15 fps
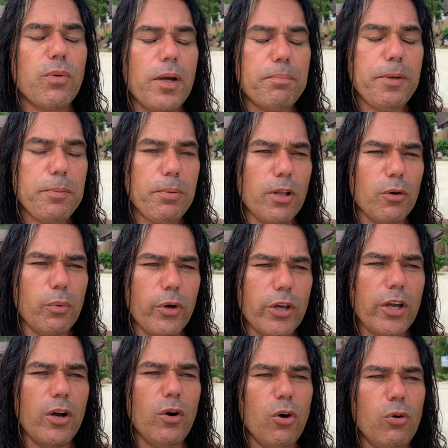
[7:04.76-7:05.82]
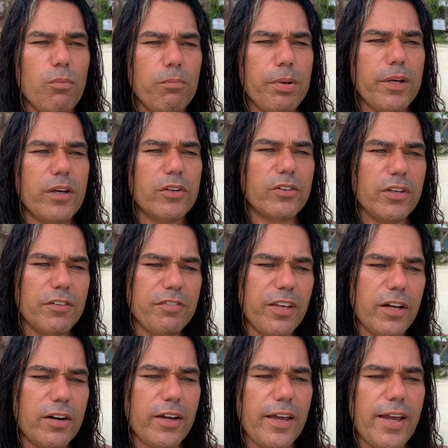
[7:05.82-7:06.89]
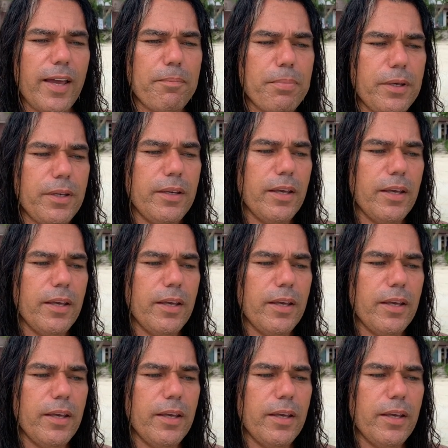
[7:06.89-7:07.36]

why people are working home, because if they are happy,